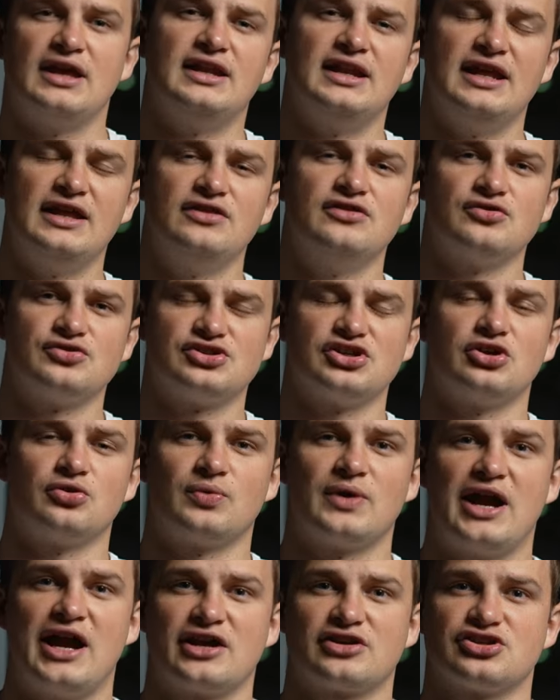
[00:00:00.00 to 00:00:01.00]
And in those
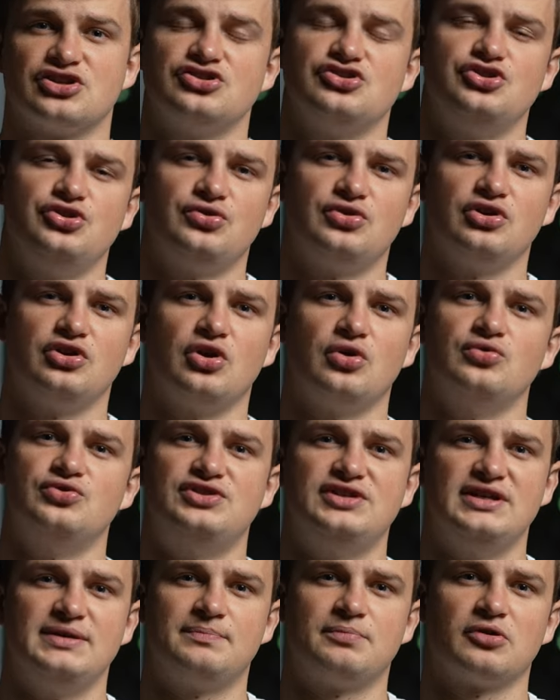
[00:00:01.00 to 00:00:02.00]
interactions, you can go
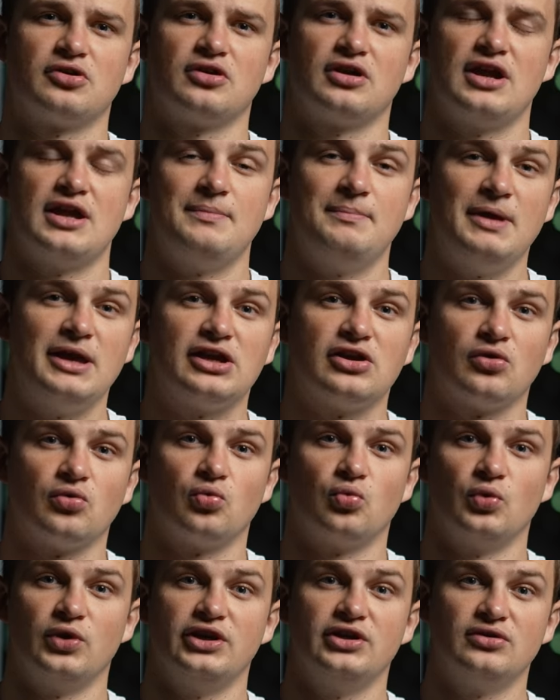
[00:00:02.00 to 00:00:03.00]
deeper and make a
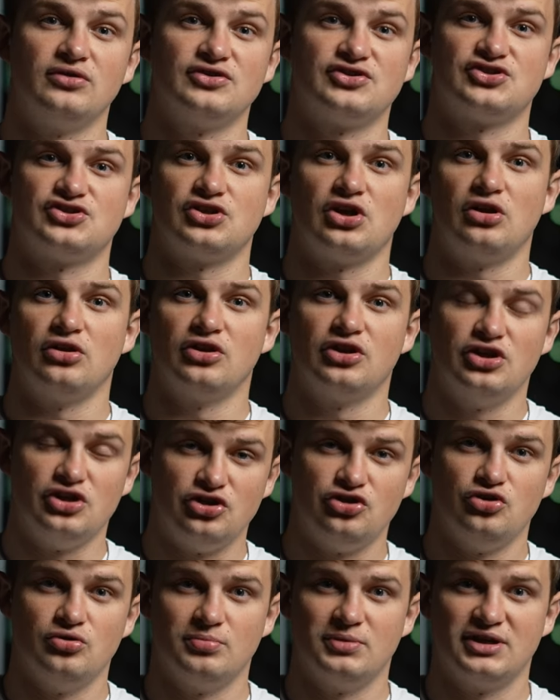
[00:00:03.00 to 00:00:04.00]
real solid
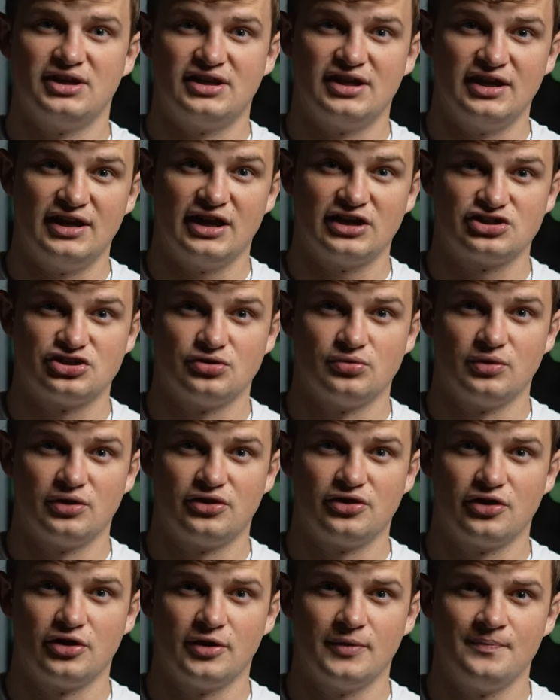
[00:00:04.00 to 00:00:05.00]
human connection
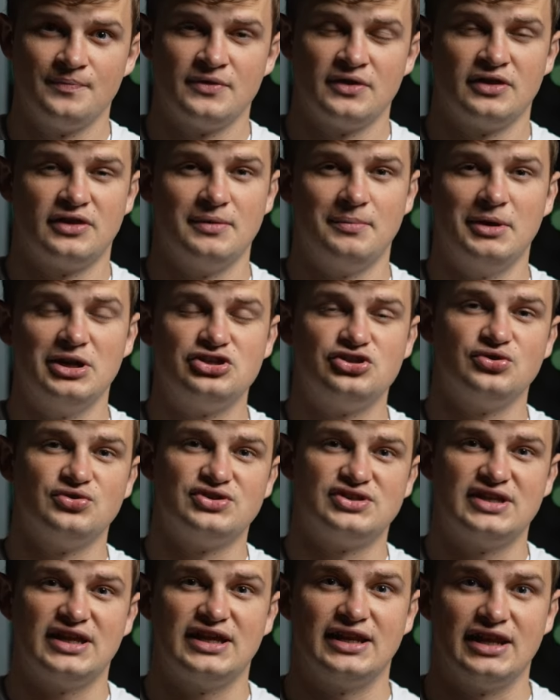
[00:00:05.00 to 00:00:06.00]
with her that makes you
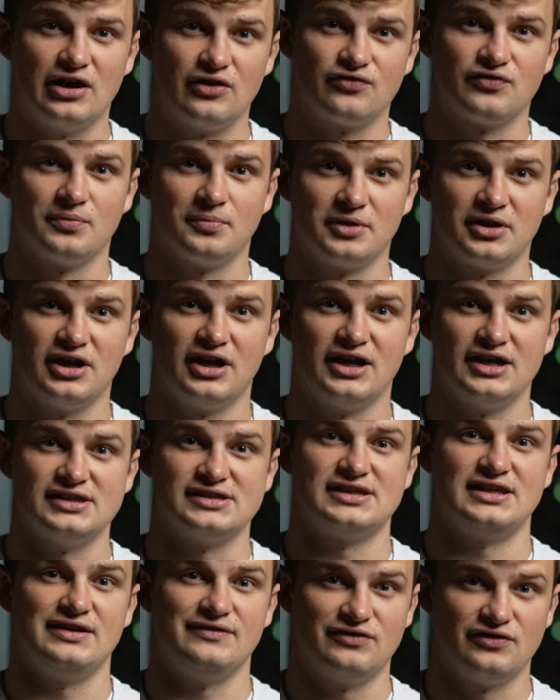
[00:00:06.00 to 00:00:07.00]
stand out from the
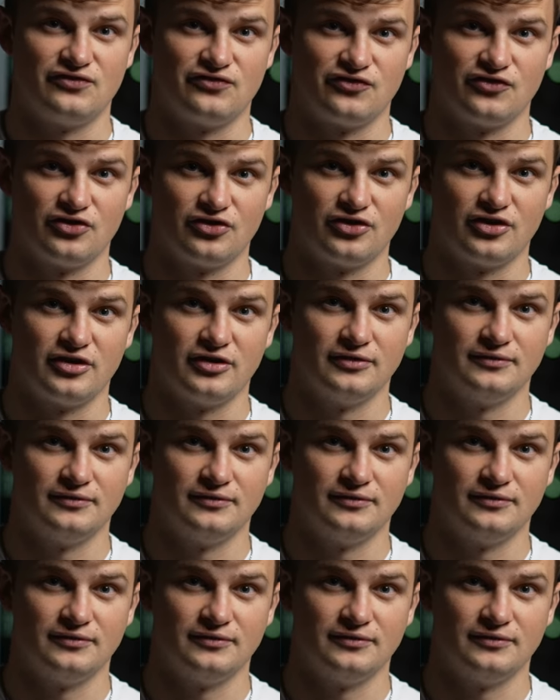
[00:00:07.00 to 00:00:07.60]
guys even further.